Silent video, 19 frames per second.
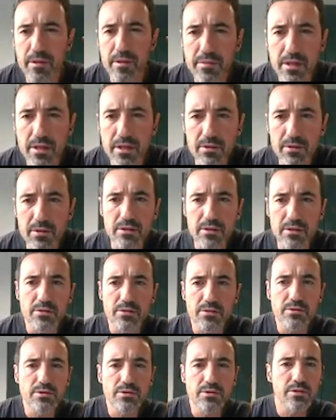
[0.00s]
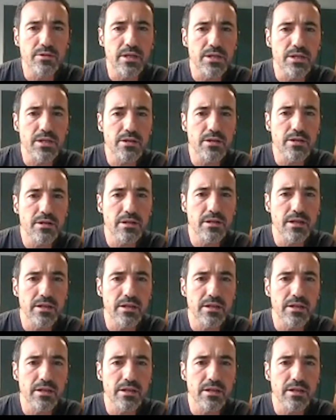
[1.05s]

I will introduce a notation.